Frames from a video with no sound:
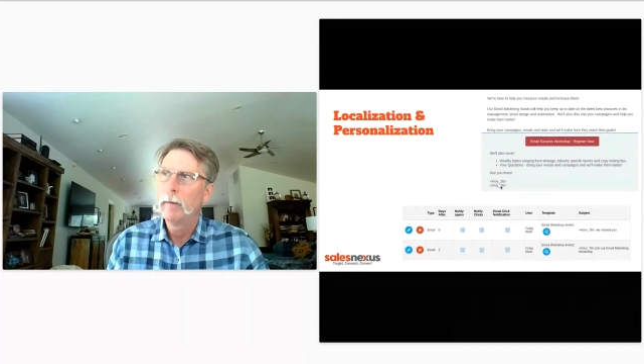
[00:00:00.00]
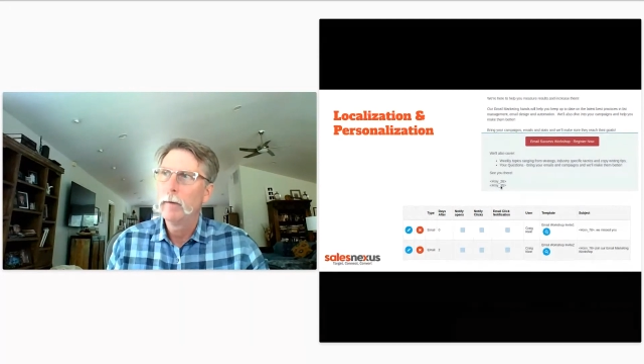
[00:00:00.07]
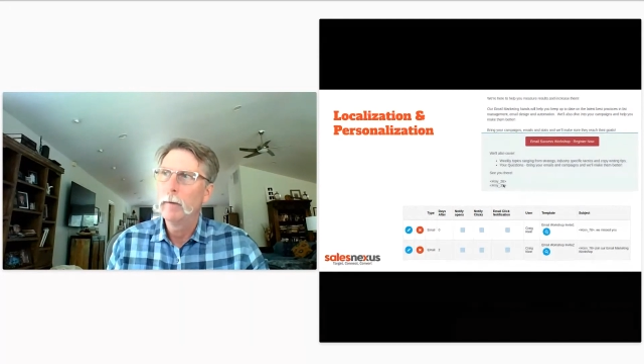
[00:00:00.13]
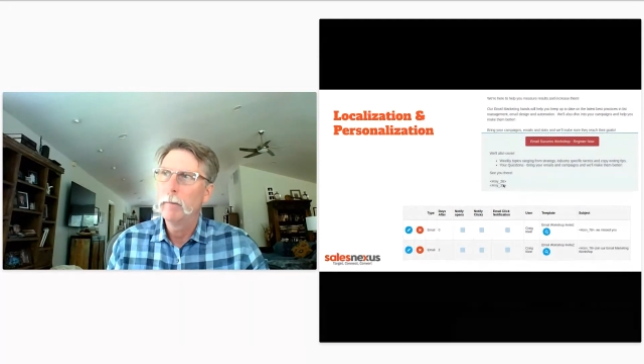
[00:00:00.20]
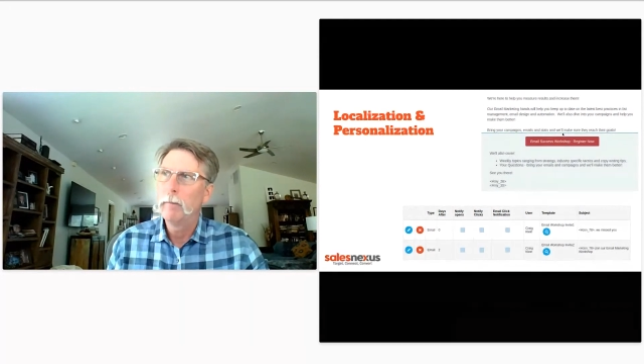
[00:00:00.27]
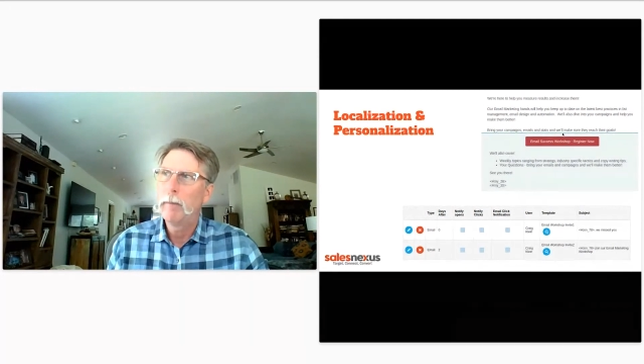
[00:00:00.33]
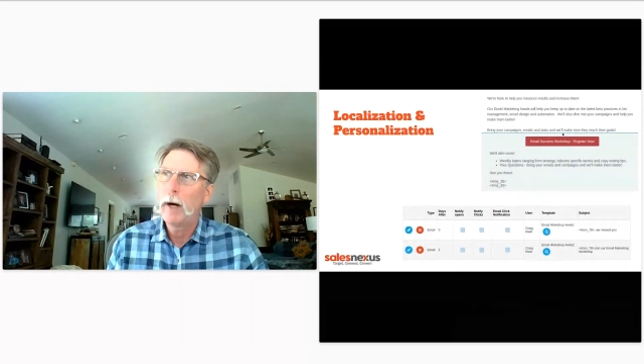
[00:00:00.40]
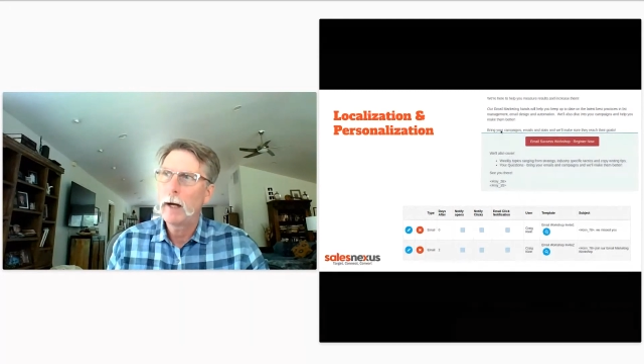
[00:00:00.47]

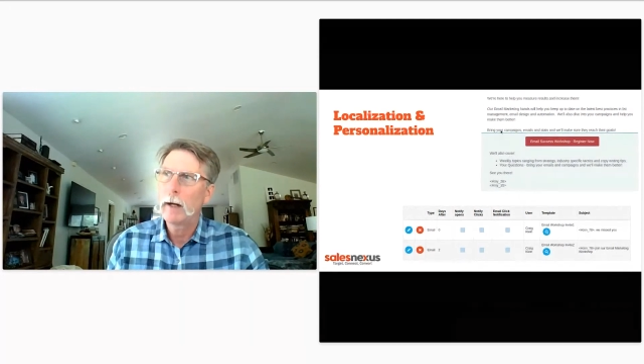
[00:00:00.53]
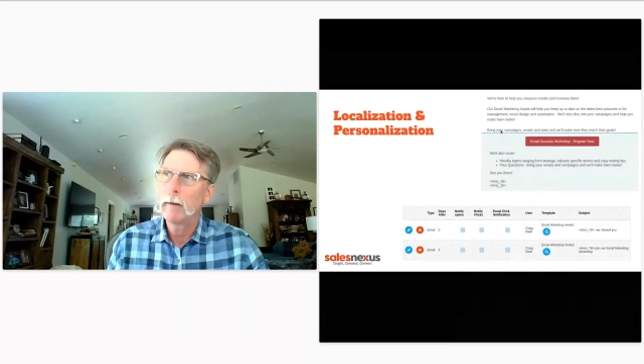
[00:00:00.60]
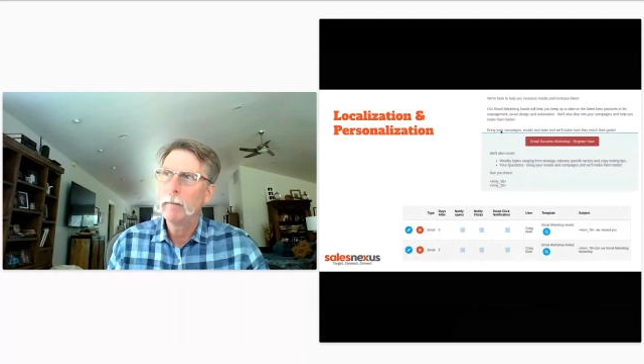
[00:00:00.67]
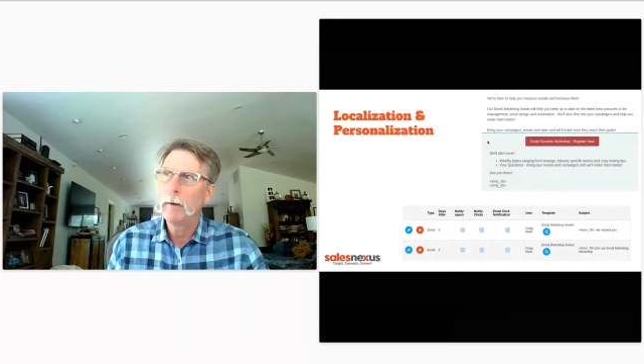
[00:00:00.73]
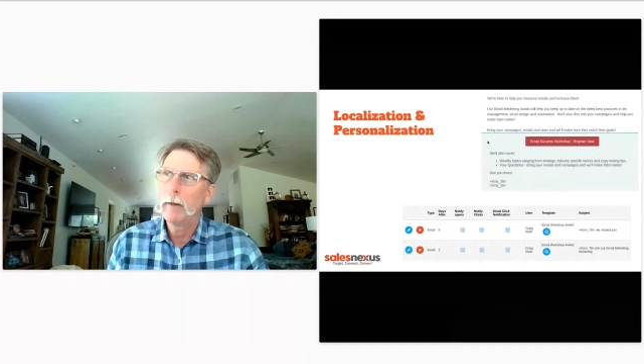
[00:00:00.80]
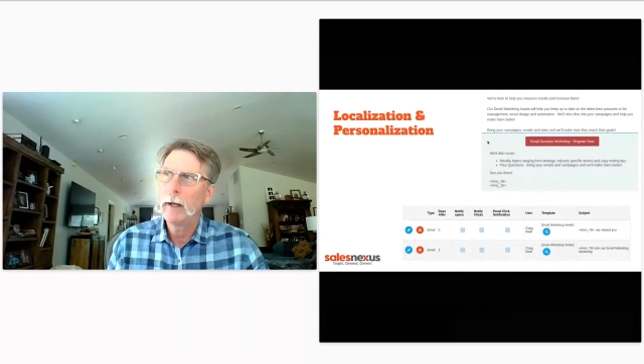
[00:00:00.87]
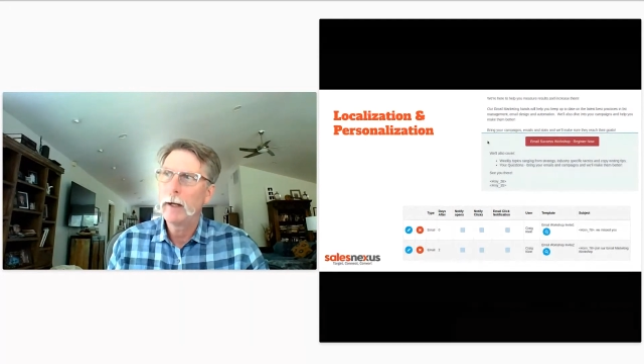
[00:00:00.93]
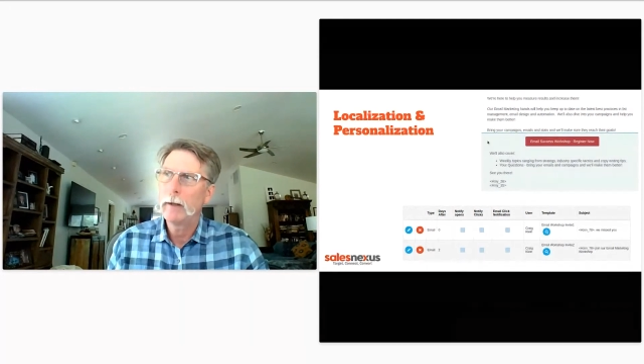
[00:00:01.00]
the
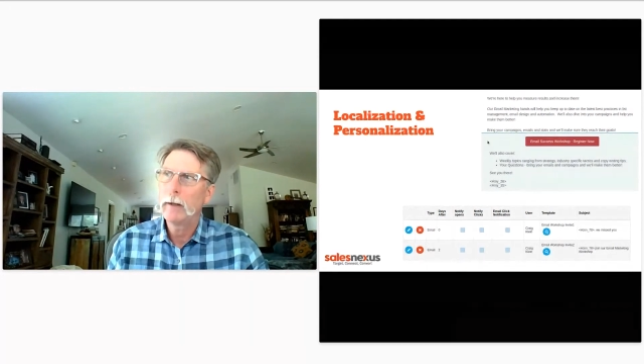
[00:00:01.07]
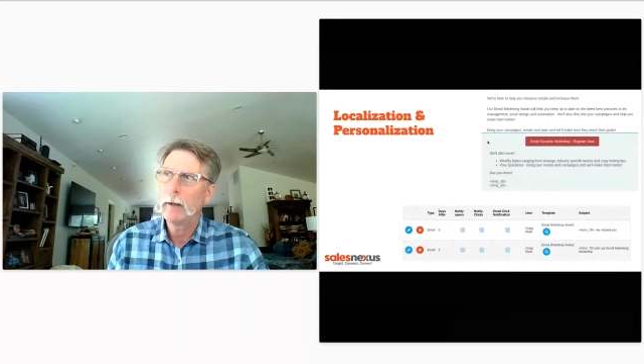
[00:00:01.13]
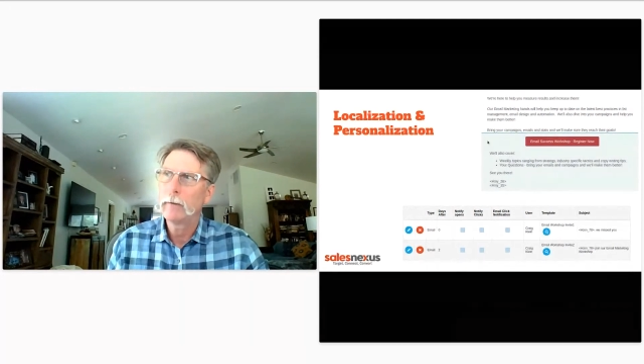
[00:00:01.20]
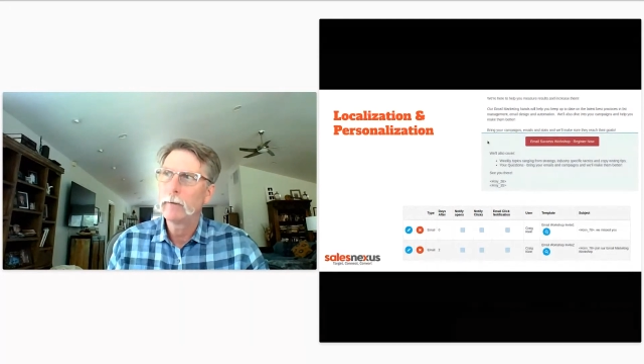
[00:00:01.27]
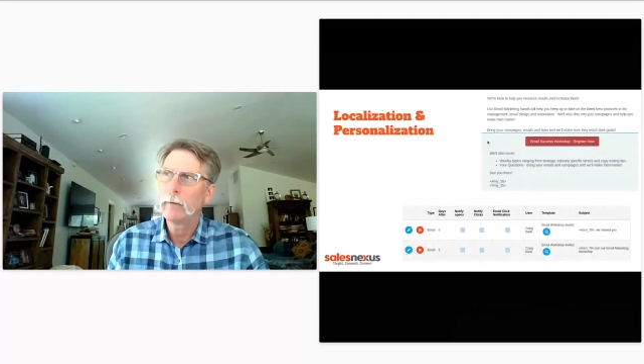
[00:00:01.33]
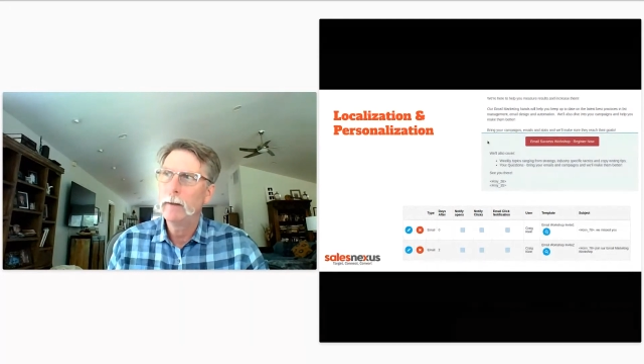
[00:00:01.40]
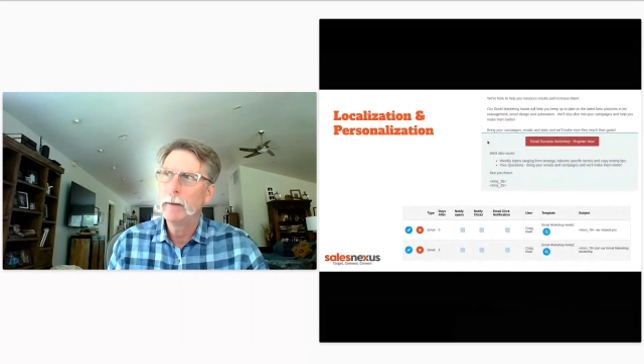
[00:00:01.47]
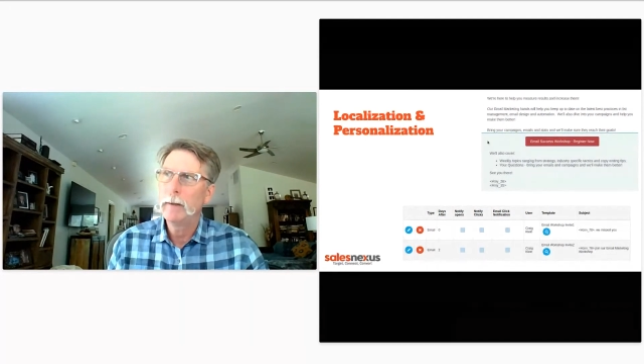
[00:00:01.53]
bottom of that
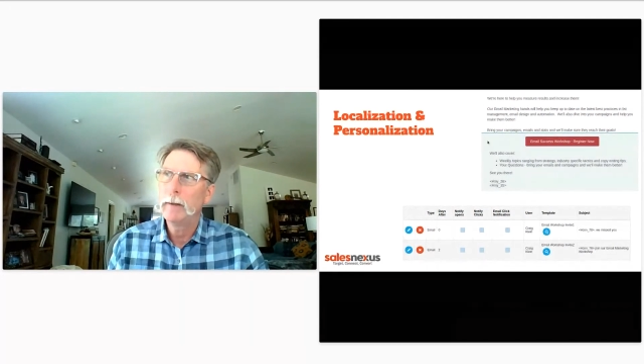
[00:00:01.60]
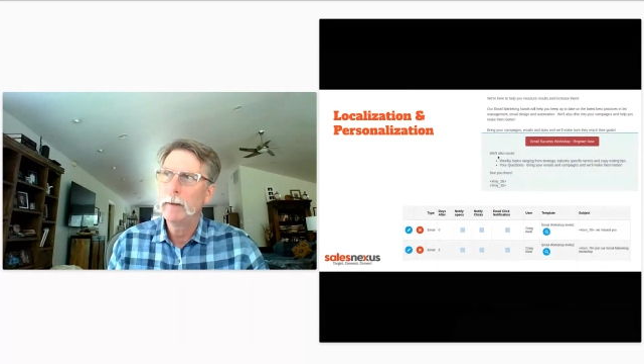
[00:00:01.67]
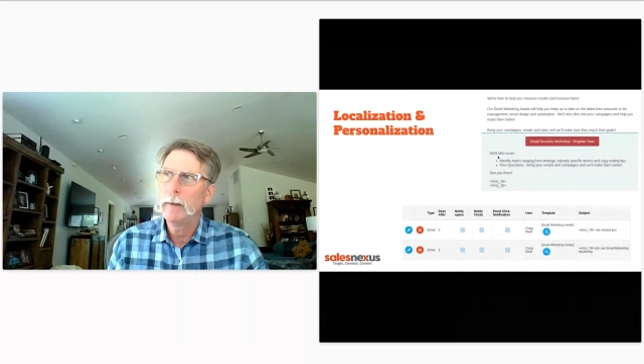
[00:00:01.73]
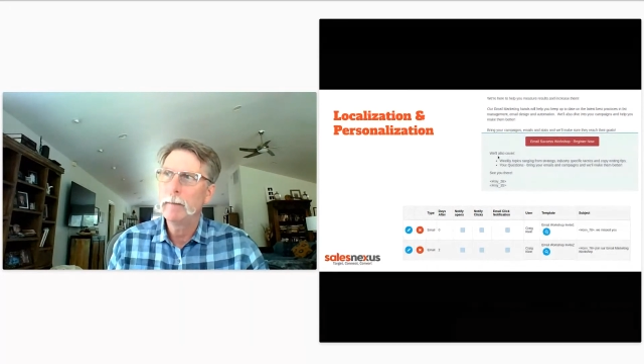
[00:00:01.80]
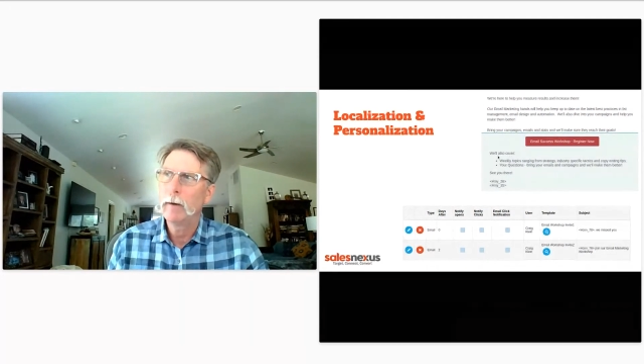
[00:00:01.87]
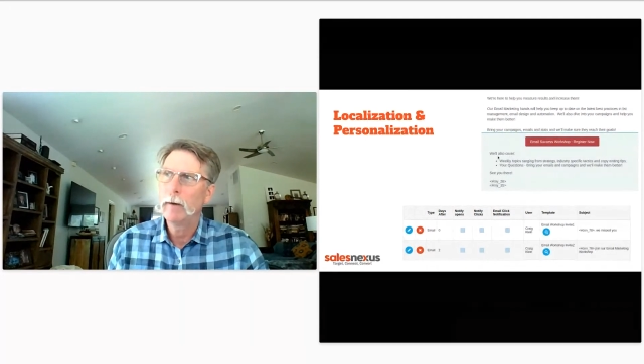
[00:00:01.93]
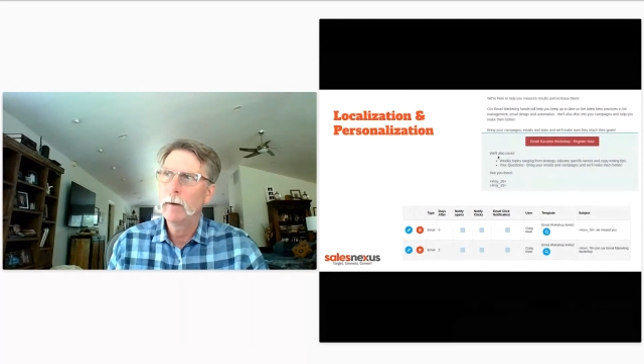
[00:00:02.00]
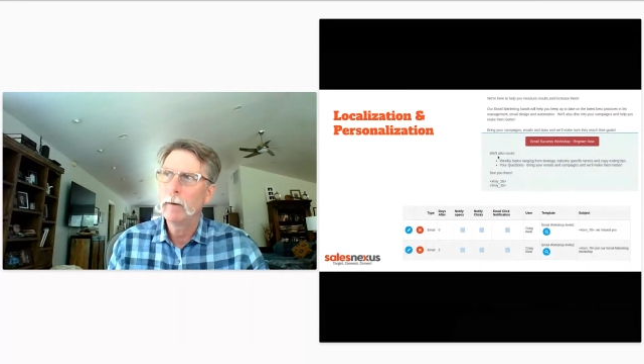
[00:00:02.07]
same
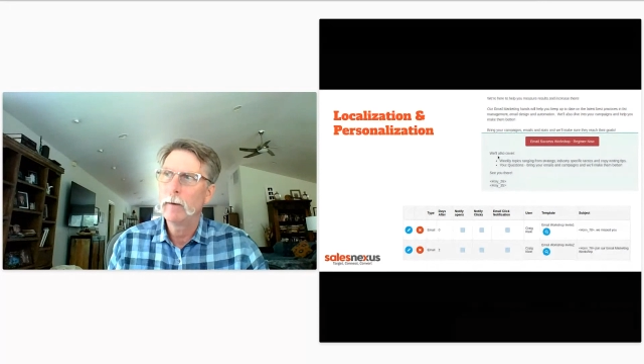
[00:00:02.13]
email,